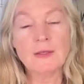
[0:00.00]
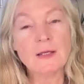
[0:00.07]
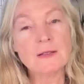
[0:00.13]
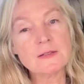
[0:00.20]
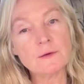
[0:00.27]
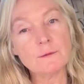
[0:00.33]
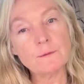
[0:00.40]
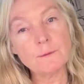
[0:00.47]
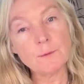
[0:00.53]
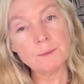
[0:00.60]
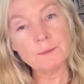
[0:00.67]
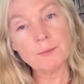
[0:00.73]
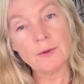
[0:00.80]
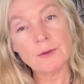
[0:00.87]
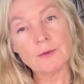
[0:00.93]
that's the
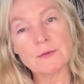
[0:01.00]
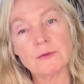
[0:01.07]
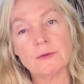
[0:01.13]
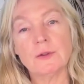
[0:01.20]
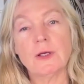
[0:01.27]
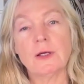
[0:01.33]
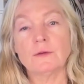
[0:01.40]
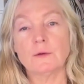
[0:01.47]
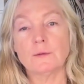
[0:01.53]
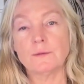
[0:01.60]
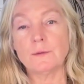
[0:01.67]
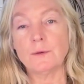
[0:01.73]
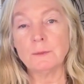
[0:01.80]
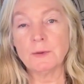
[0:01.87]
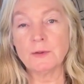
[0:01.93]
form part. So you got the
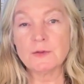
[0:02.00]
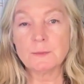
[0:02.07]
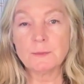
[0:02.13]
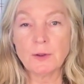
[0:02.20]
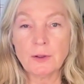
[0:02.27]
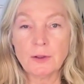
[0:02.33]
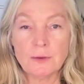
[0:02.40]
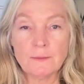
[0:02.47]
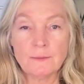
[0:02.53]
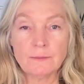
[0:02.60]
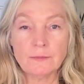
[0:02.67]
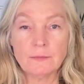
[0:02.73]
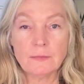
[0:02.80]
formless part.